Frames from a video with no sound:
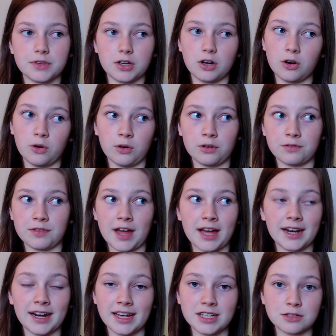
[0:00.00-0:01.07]
all of
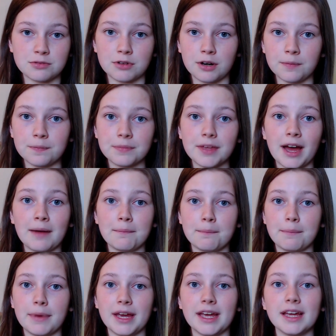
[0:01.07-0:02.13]
that later on,
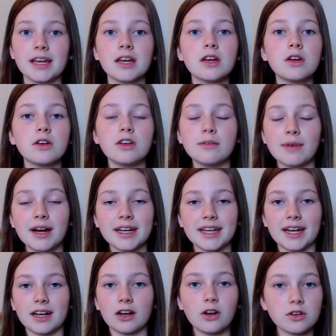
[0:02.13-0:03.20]
and B, you might
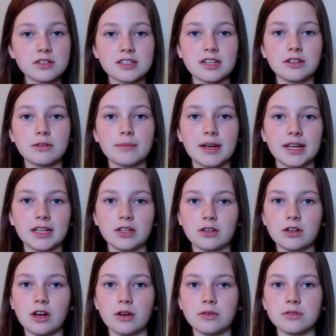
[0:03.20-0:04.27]
get lost in your making
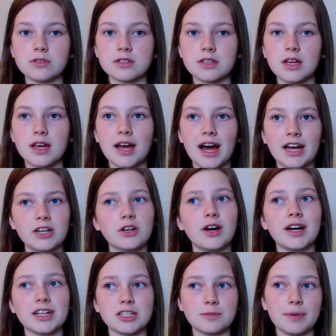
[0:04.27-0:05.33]
your notes and not
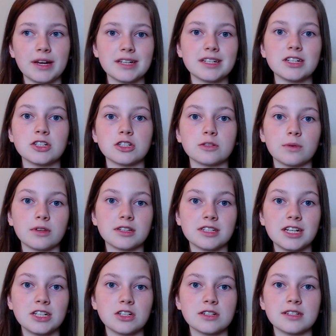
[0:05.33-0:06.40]
actually pay attention to what the
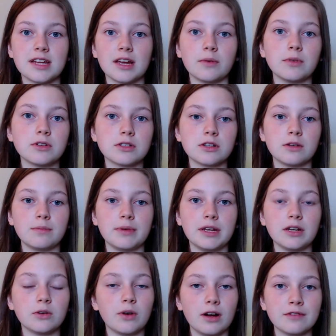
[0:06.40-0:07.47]
teacher's saying, which could be
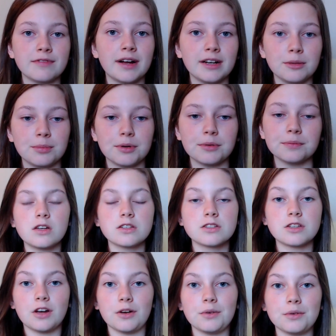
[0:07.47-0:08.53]
quite valuable.
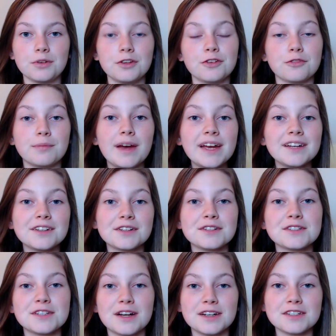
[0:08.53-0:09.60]
So you've made
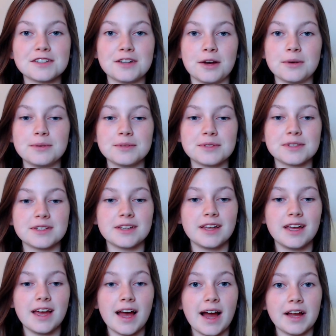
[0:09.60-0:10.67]
concise notes,
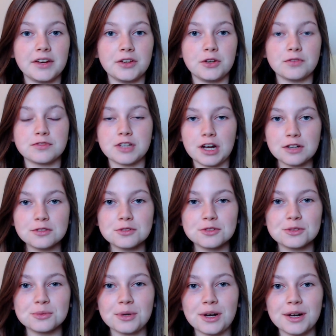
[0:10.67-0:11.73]
and you've titled
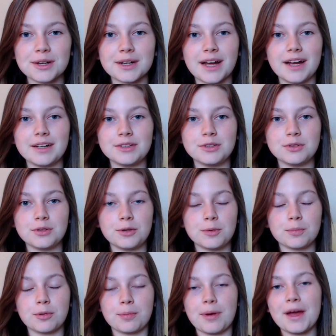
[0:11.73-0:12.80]
your work, and you're
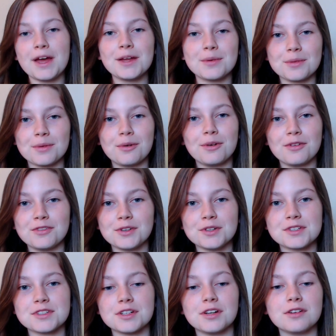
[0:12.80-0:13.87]
prepared with all of your
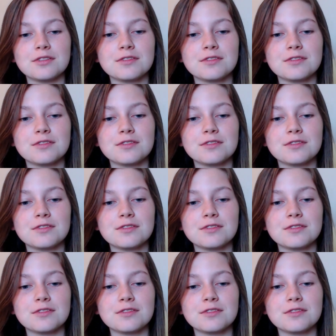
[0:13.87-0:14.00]
stuff.